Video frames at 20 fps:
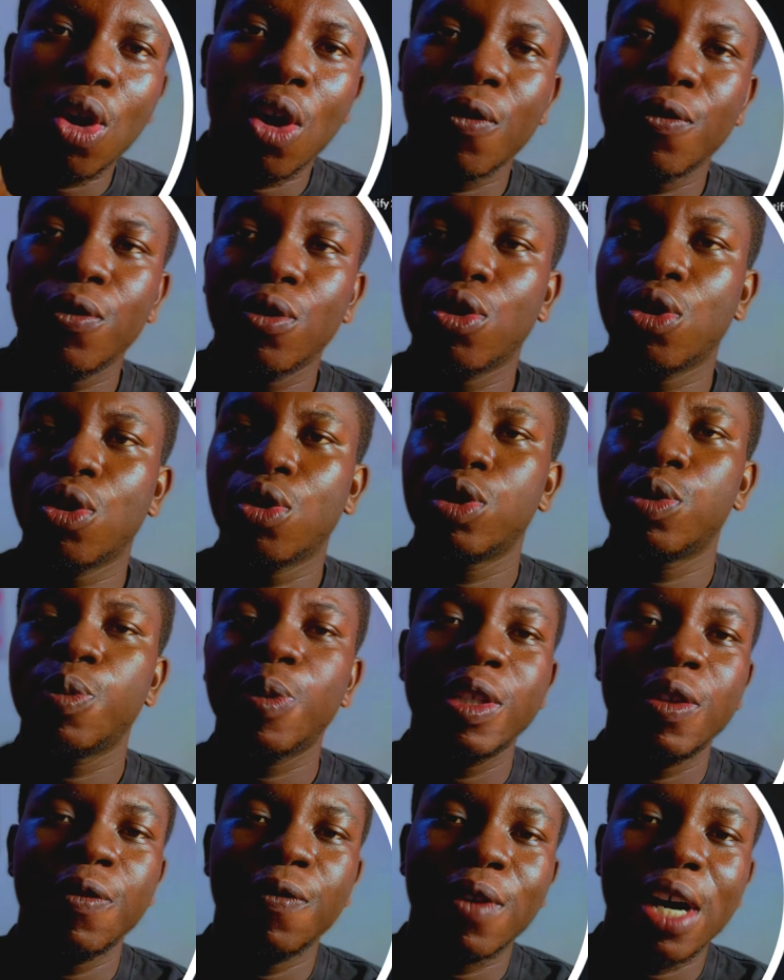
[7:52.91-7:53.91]
of your
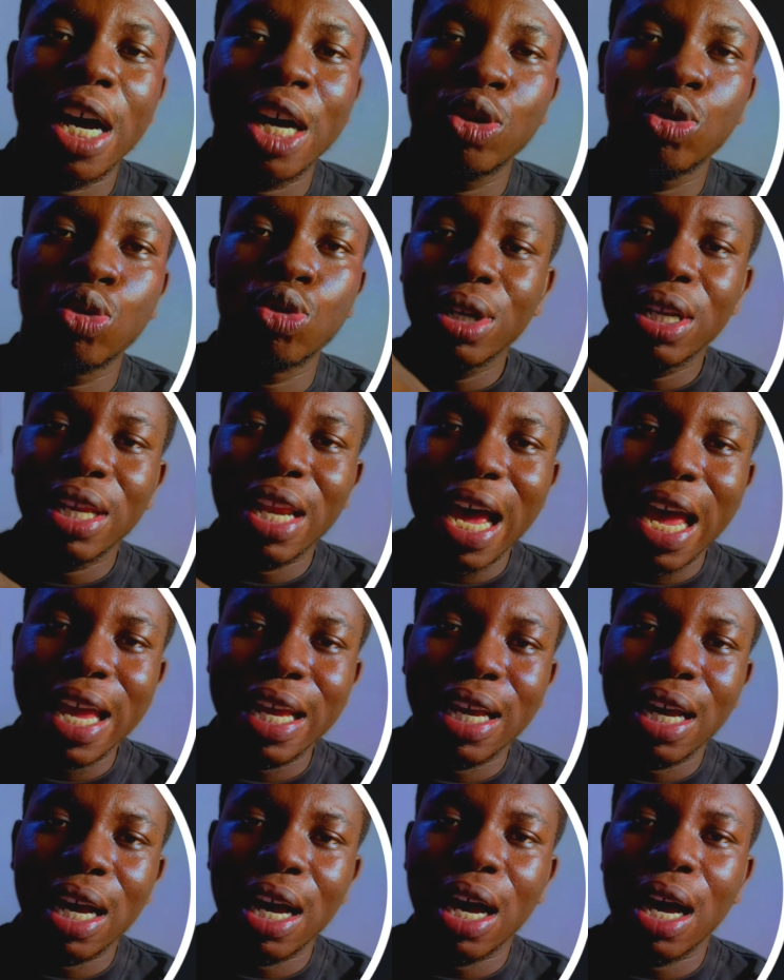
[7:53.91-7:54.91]
Spotify to look
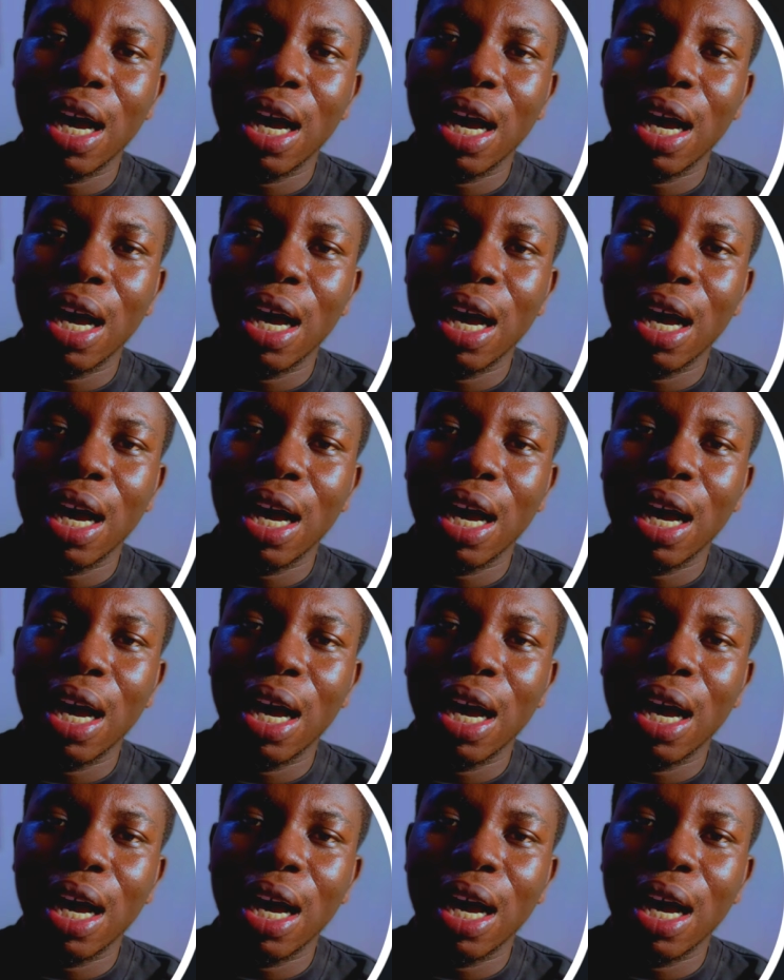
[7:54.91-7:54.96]
like